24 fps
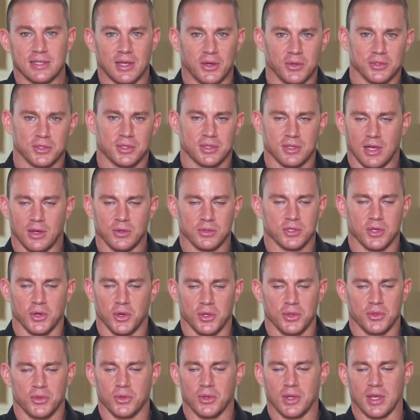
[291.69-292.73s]
I was
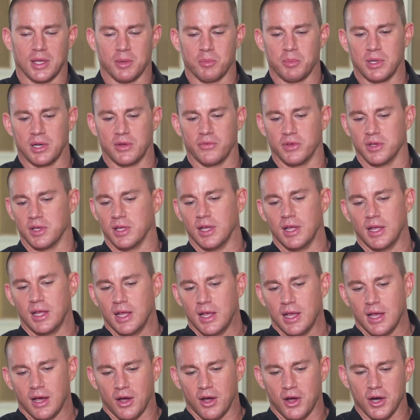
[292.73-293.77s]
going through like a bit of a
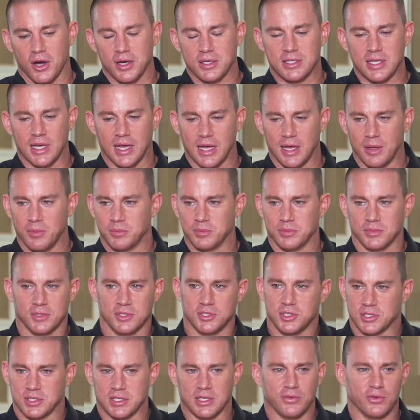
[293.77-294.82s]
hard time
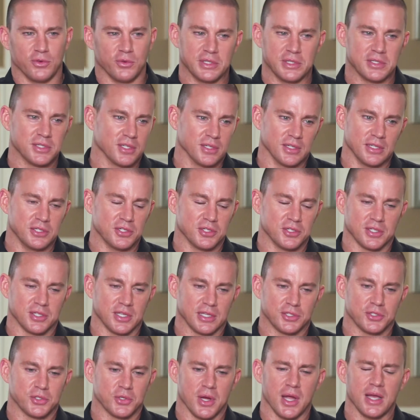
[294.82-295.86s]
just even recently, just
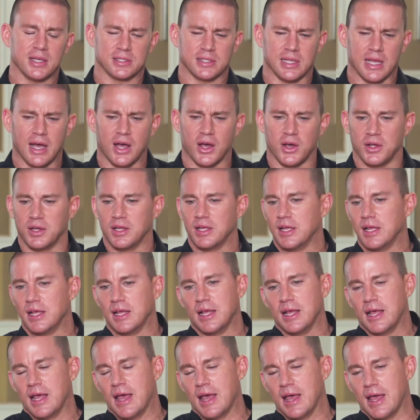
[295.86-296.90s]
like stressed out,
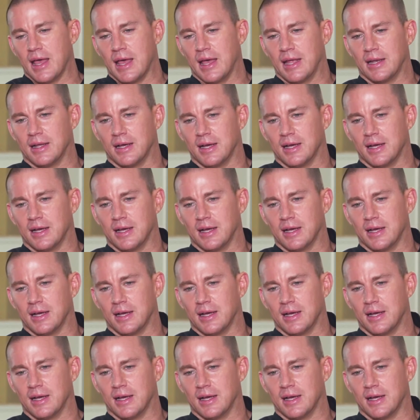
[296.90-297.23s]
and